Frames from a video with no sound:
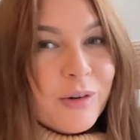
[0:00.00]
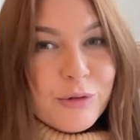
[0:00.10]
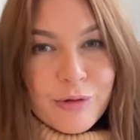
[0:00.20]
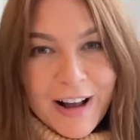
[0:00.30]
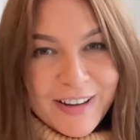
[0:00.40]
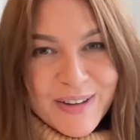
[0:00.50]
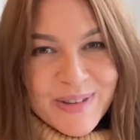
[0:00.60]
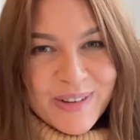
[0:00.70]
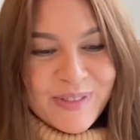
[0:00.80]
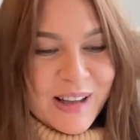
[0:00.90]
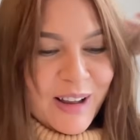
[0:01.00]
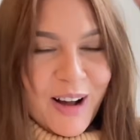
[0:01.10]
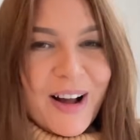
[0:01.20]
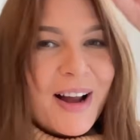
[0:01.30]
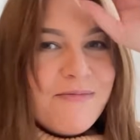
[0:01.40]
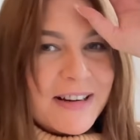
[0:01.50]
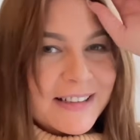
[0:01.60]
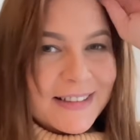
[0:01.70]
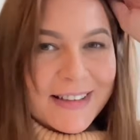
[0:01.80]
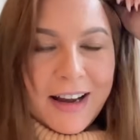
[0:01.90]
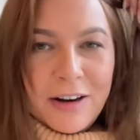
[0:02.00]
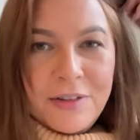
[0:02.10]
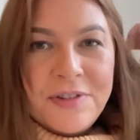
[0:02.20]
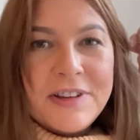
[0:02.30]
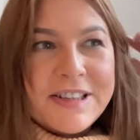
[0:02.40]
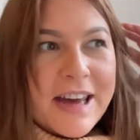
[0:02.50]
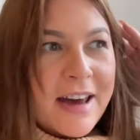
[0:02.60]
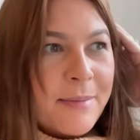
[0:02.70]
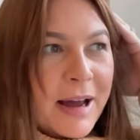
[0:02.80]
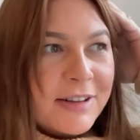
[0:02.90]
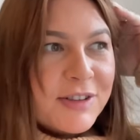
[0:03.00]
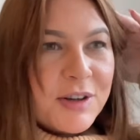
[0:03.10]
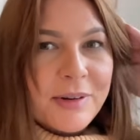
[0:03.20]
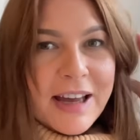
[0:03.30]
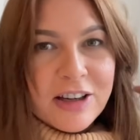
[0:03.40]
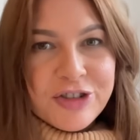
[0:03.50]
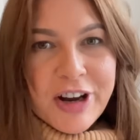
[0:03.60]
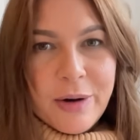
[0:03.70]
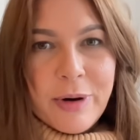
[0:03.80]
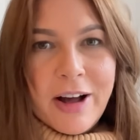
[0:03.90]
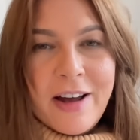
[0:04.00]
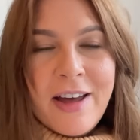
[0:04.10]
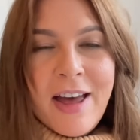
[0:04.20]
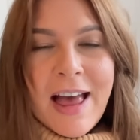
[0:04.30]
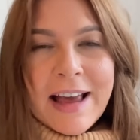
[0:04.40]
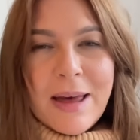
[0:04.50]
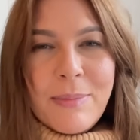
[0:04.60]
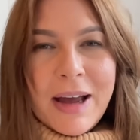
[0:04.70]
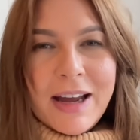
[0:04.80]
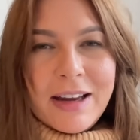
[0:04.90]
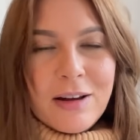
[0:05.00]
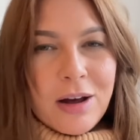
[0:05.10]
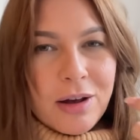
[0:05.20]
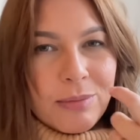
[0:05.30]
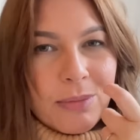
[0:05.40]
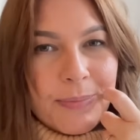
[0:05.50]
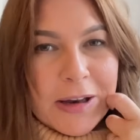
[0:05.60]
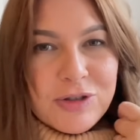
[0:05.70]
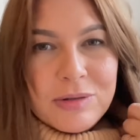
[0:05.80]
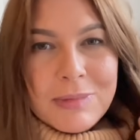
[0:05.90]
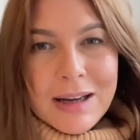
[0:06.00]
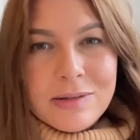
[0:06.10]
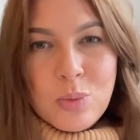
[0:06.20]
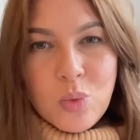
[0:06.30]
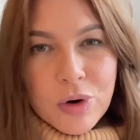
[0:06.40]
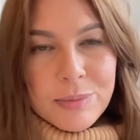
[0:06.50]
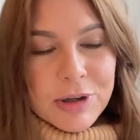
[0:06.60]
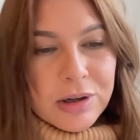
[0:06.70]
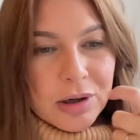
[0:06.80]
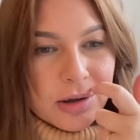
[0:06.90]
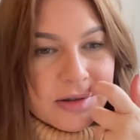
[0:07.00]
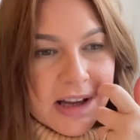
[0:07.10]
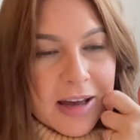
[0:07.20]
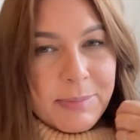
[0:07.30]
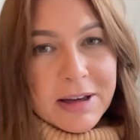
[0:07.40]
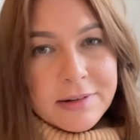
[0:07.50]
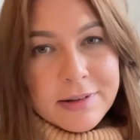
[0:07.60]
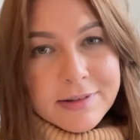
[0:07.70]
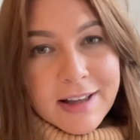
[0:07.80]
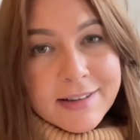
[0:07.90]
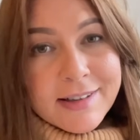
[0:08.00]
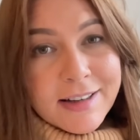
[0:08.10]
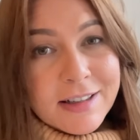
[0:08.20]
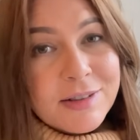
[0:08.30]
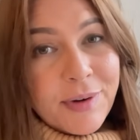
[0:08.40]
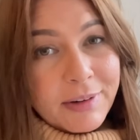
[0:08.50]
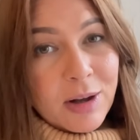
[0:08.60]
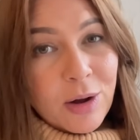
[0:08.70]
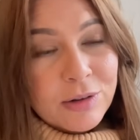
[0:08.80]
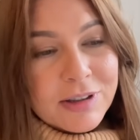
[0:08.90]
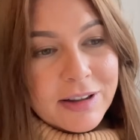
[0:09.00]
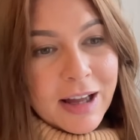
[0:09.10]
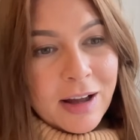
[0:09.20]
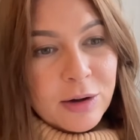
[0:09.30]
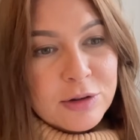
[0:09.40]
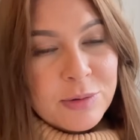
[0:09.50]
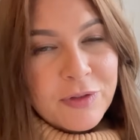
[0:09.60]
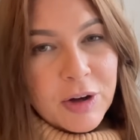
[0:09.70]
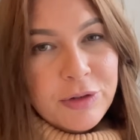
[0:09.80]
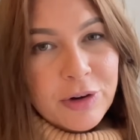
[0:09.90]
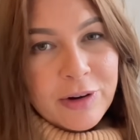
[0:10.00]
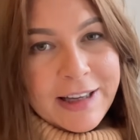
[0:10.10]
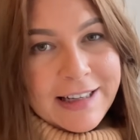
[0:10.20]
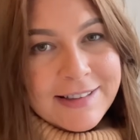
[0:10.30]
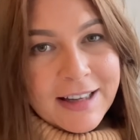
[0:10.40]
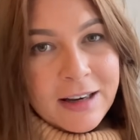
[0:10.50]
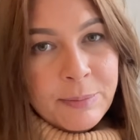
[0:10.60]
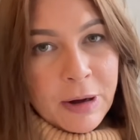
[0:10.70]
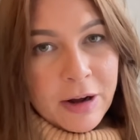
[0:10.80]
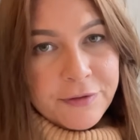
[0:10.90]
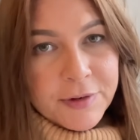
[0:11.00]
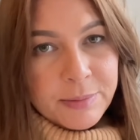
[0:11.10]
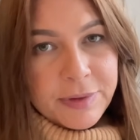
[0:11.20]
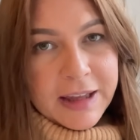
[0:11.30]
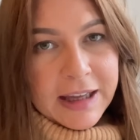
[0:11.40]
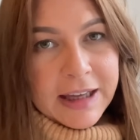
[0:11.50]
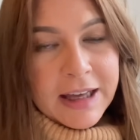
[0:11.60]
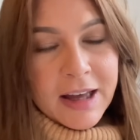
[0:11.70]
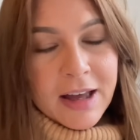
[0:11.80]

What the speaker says: Right, you lovely lot, I'm ready to sign off for the day. I might just go and get a shower, get my bedroom nice and warm and cozy because, like I said, it's very cold in the house. We've got no heating apart from the